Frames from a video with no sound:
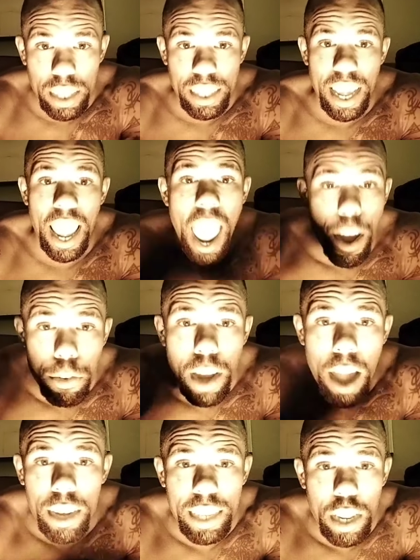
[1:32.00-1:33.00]
of the day. Every
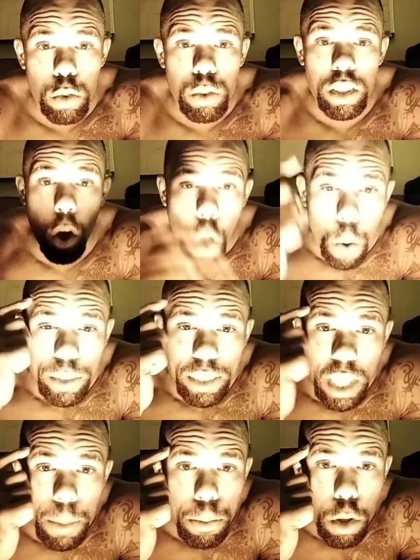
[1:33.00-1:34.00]
hour of the day, you need to always
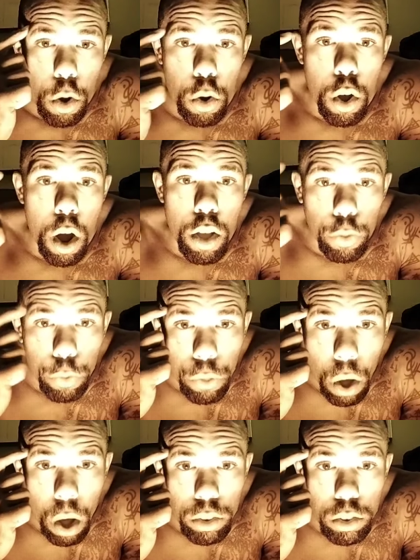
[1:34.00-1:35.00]
keep your
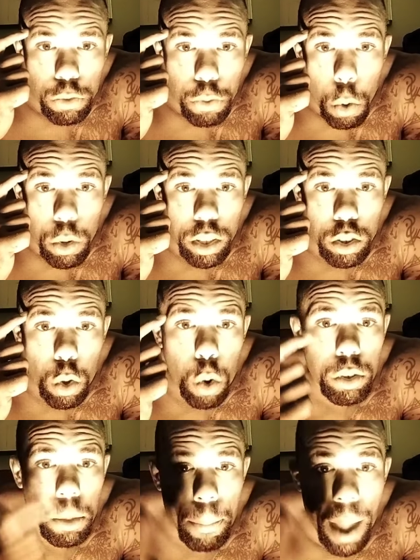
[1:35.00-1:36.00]
thoughts focused
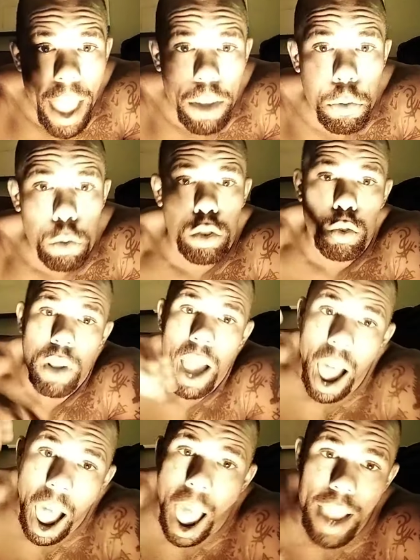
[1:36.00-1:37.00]
on the bag, focused on the
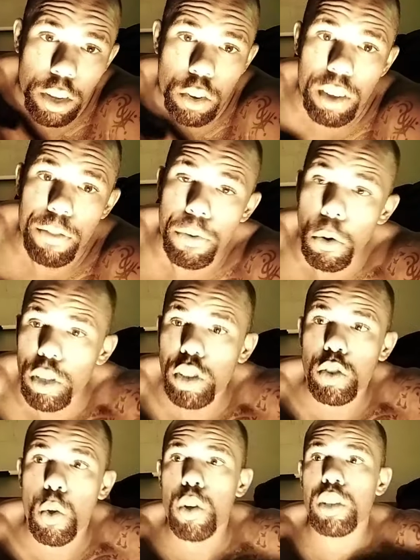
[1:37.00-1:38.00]
higher,
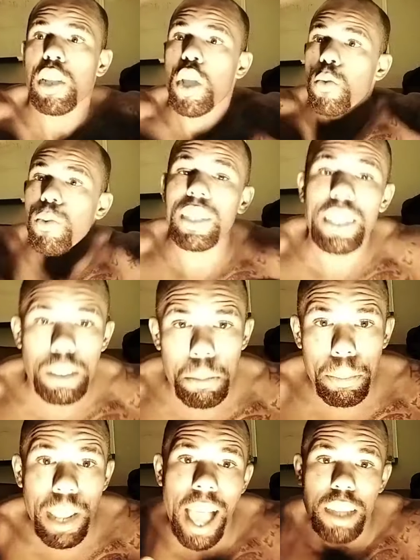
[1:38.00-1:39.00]
focused on
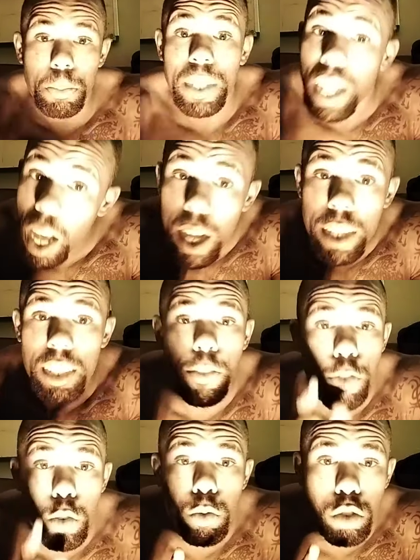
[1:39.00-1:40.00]
releasing blocks. Because
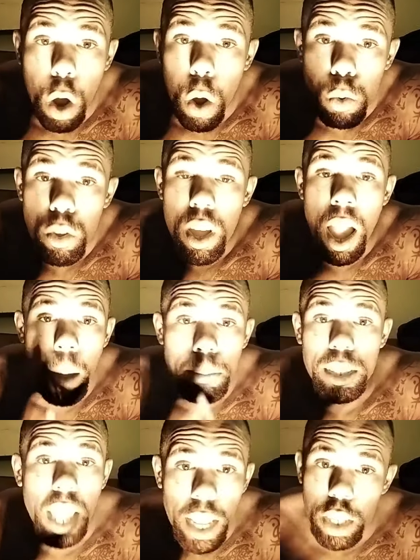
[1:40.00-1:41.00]
if you don't, I'm
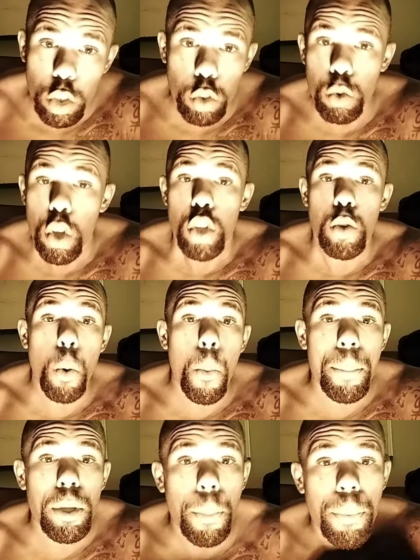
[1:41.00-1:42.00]
telling you
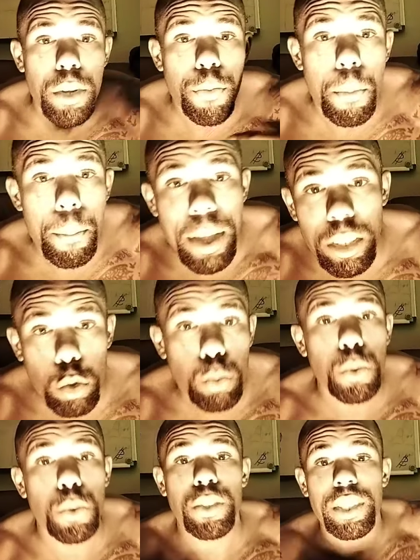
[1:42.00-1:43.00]
won't build up enough
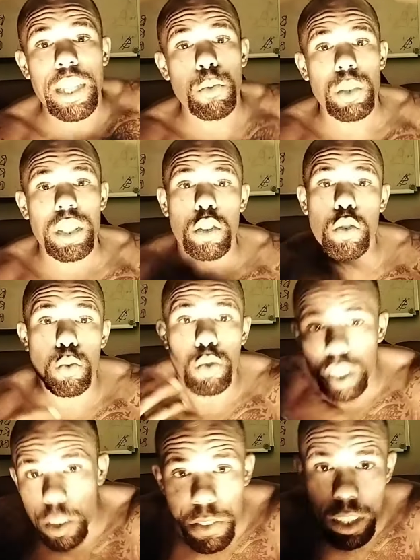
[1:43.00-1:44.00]
momentum to ascend with this new
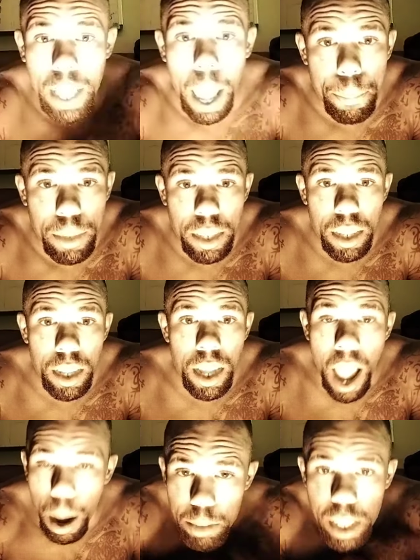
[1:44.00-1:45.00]
shift that's happening.
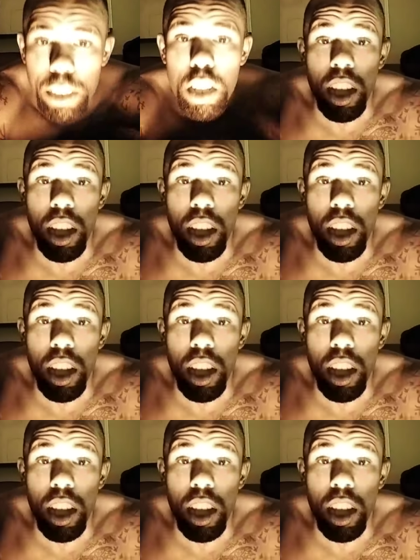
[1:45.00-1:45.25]
I'm telling